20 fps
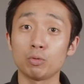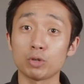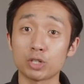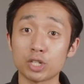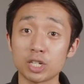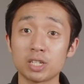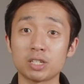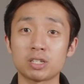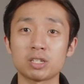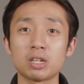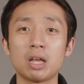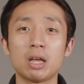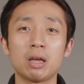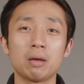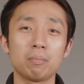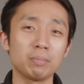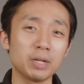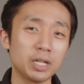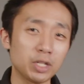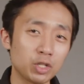which is
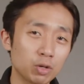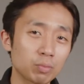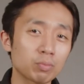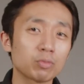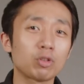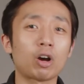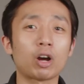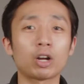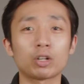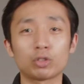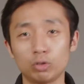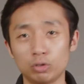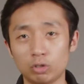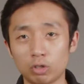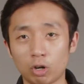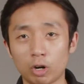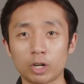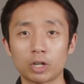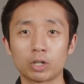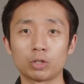medium dark to
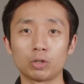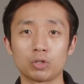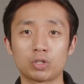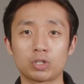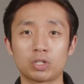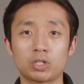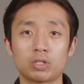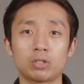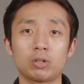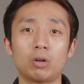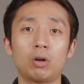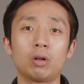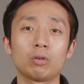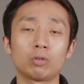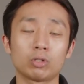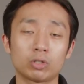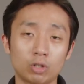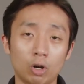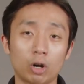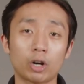
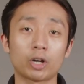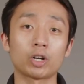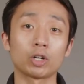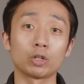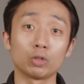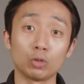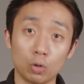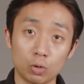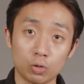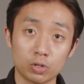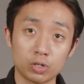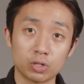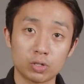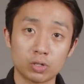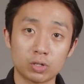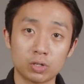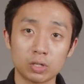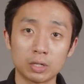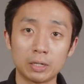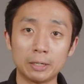darker
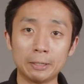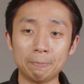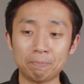roasts.